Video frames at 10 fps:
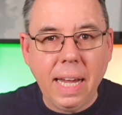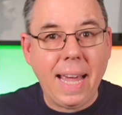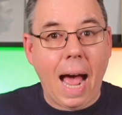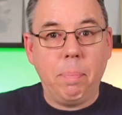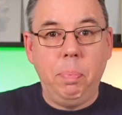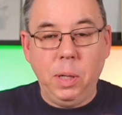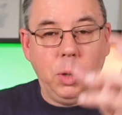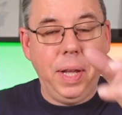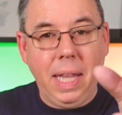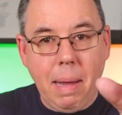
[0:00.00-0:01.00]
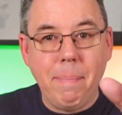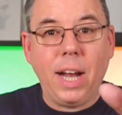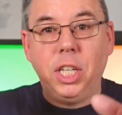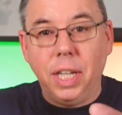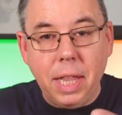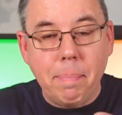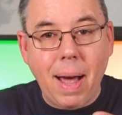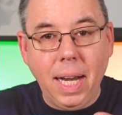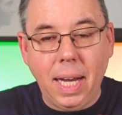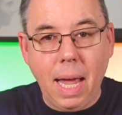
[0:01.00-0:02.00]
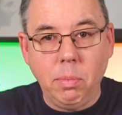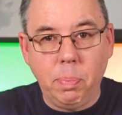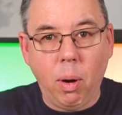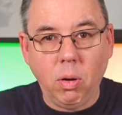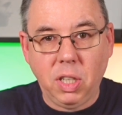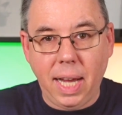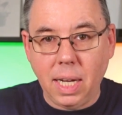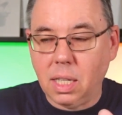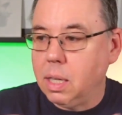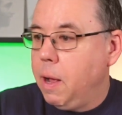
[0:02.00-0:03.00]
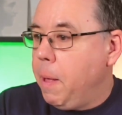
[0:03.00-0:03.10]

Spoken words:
gap between the Imagine and the Mind Games box sets.